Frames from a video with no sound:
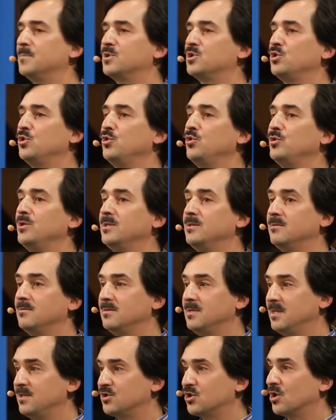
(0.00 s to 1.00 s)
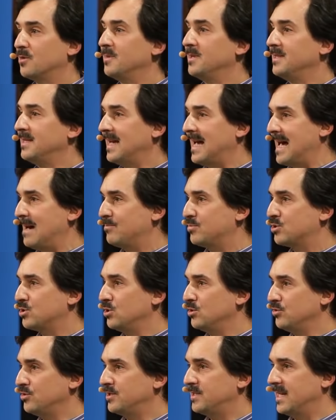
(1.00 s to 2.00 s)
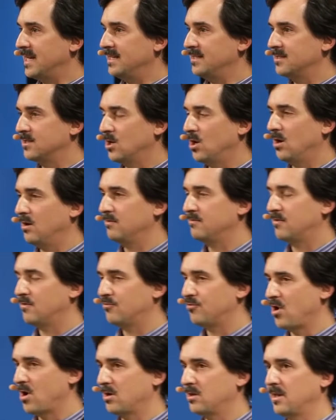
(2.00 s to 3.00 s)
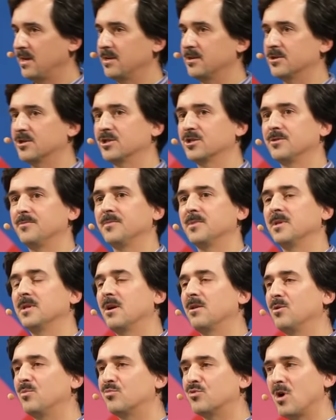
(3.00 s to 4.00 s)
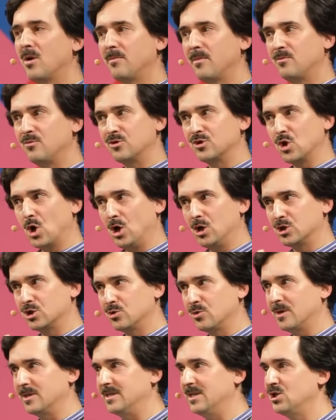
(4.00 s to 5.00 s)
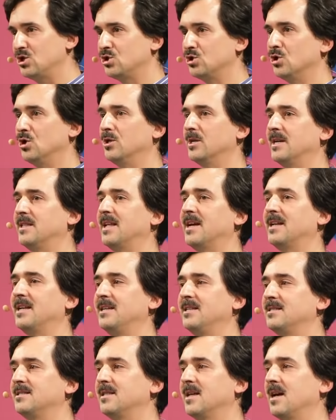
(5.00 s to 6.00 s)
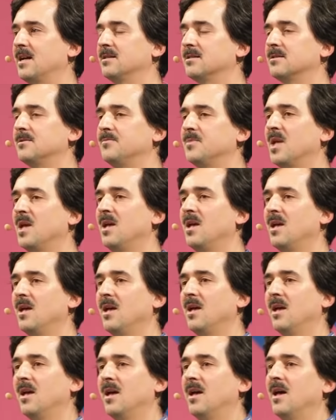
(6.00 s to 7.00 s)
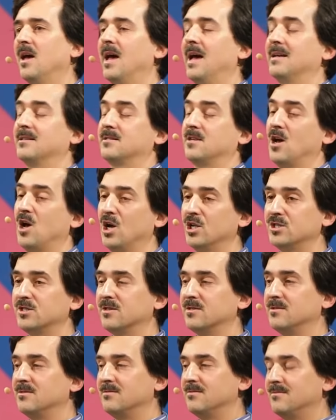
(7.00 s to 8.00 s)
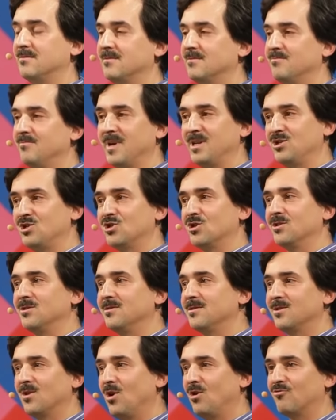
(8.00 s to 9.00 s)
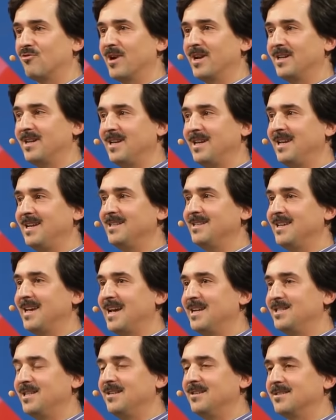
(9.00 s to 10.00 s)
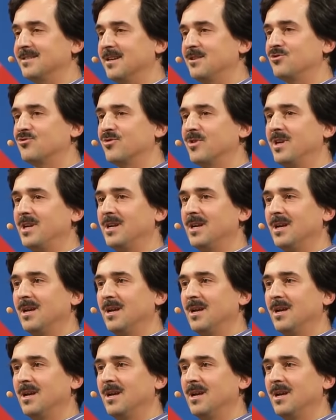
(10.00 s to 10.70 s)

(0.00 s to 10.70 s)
to determine the absolute date of rock layers. Now, the problem was also additional, and that is that, as Hutton mentioned already in the 18th century,